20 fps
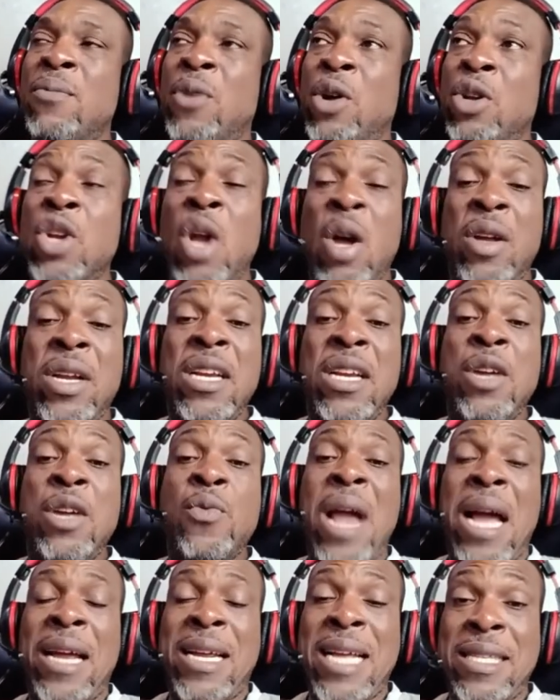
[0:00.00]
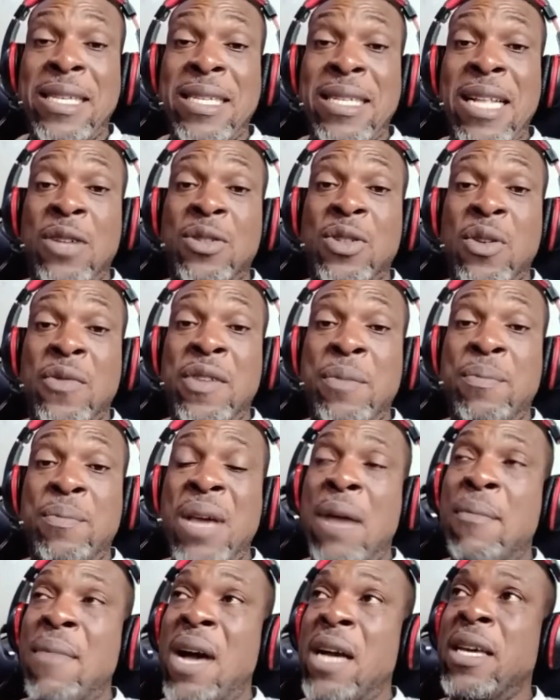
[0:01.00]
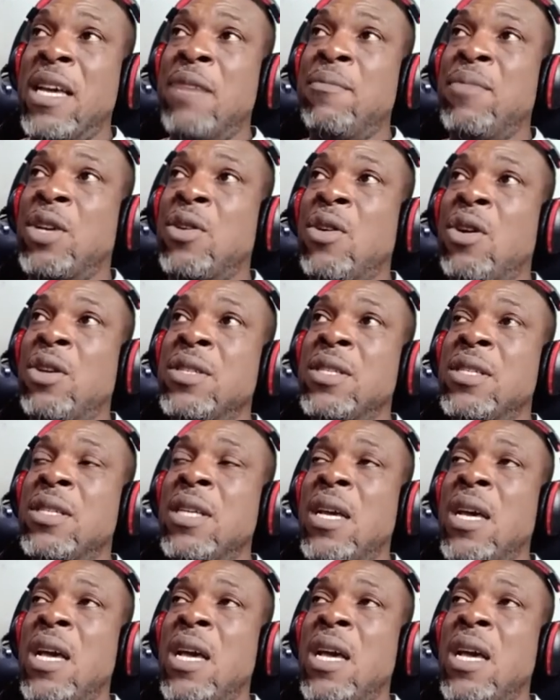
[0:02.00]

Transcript: but luckily we are getting out of the bear market because